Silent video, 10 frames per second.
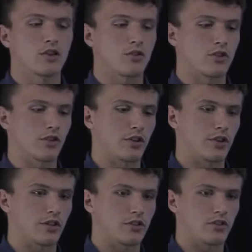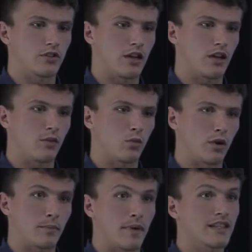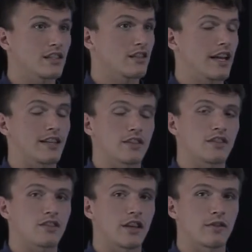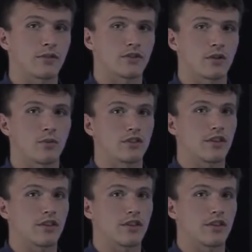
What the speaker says: you could work basically as a slave for someone